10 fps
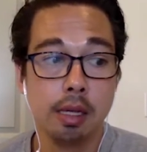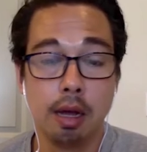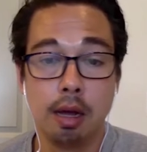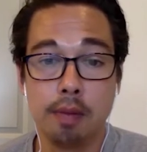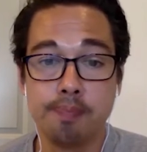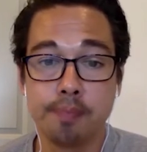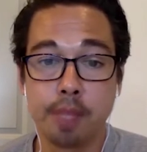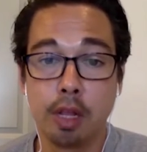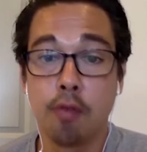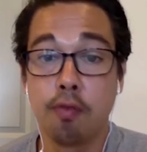
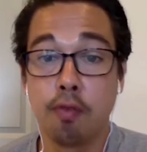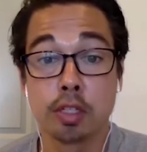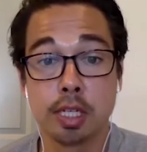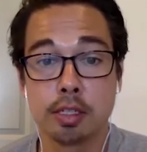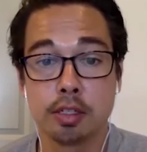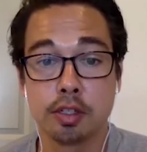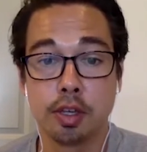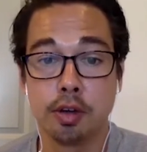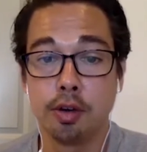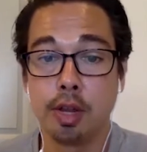false sense of
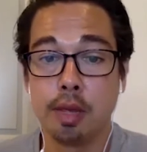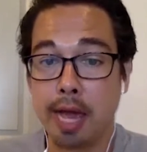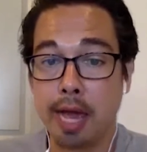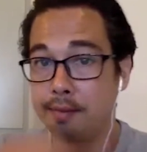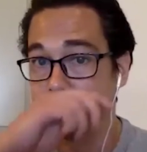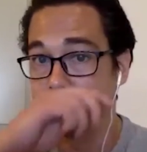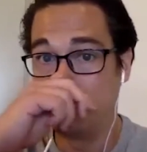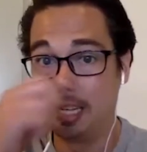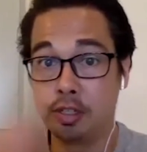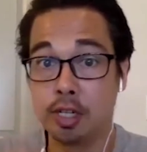security by having a
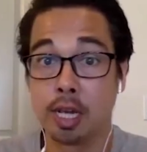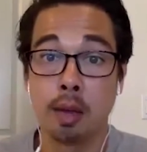paycheck